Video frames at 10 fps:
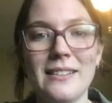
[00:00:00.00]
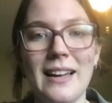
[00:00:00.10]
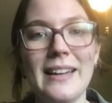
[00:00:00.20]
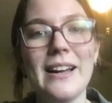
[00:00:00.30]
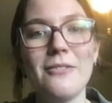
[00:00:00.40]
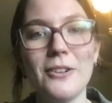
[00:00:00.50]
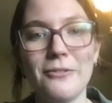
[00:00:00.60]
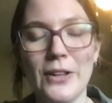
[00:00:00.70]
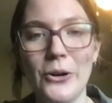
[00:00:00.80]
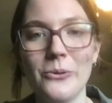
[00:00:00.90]
And now for
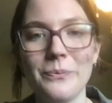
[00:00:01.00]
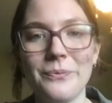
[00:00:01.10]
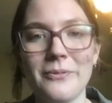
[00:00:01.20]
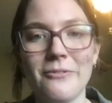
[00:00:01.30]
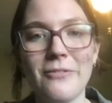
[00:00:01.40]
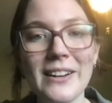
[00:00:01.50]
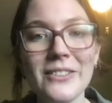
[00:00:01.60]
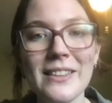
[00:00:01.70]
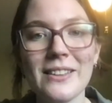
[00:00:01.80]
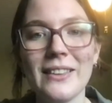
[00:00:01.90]
flow.
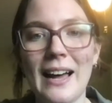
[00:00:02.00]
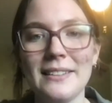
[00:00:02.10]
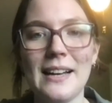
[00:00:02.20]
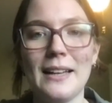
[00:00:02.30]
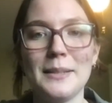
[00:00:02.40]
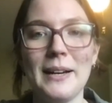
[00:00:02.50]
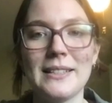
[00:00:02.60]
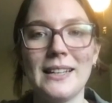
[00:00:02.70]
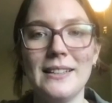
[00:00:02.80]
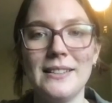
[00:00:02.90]
Finally, the last aspect
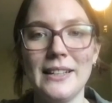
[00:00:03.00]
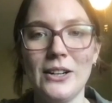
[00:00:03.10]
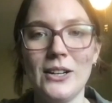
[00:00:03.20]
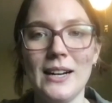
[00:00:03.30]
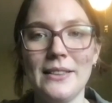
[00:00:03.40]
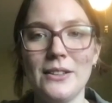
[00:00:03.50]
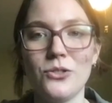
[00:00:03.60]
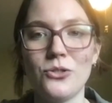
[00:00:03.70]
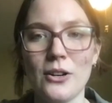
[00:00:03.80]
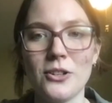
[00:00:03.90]
to consider in the
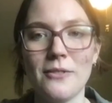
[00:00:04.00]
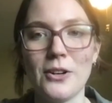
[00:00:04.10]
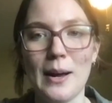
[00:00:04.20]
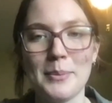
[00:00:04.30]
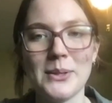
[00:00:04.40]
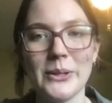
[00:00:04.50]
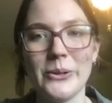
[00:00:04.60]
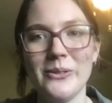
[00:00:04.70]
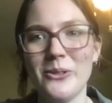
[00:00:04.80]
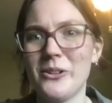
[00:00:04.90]
structure of your
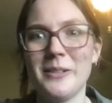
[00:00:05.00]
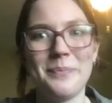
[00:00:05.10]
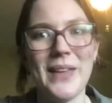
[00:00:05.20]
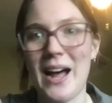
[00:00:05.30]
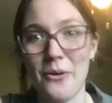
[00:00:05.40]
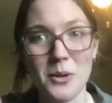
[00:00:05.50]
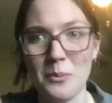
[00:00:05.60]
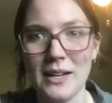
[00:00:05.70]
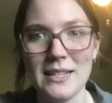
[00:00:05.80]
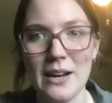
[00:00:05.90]
episode, or how you
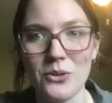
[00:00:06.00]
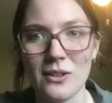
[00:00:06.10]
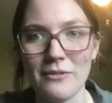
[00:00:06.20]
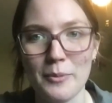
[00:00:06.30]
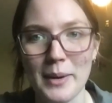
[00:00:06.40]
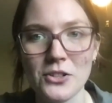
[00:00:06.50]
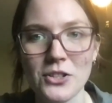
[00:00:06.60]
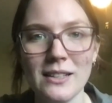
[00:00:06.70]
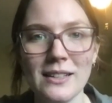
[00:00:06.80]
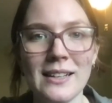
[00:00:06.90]
break down your
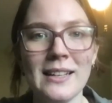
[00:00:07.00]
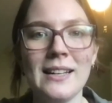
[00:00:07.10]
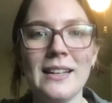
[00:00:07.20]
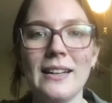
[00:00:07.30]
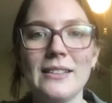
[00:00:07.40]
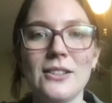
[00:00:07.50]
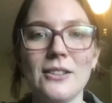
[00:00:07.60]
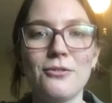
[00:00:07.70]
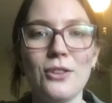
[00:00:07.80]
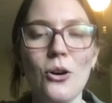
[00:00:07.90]
information, is the
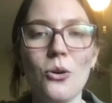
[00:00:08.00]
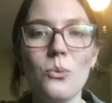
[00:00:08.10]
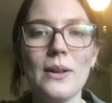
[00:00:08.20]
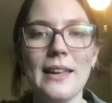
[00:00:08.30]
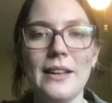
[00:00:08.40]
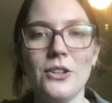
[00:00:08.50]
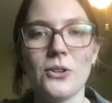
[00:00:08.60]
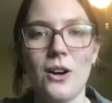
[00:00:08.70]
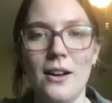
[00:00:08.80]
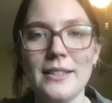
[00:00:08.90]
flow within
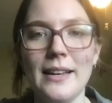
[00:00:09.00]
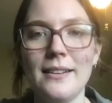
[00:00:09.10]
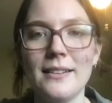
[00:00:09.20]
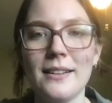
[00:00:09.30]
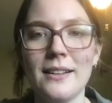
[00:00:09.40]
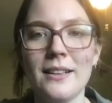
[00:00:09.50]
your content.